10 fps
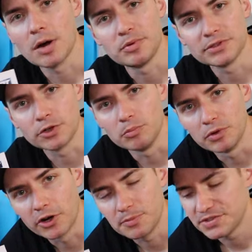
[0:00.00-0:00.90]
Couple little
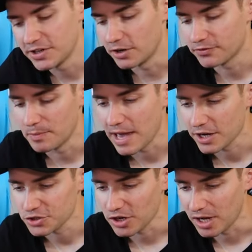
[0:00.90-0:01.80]
blurbs here from
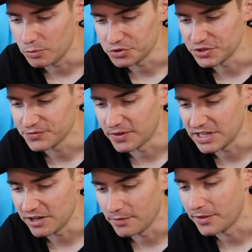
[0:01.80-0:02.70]
Xshot, which is
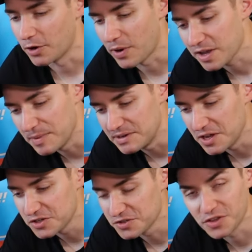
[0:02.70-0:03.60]
funny on their
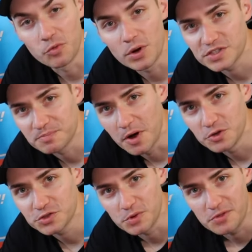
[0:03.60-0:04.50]
recommendations on what to
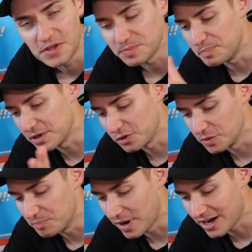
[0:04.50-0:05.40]
post with this big
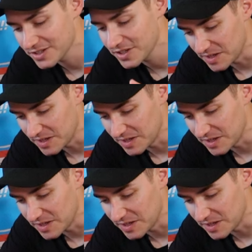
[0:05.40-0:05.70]
old box.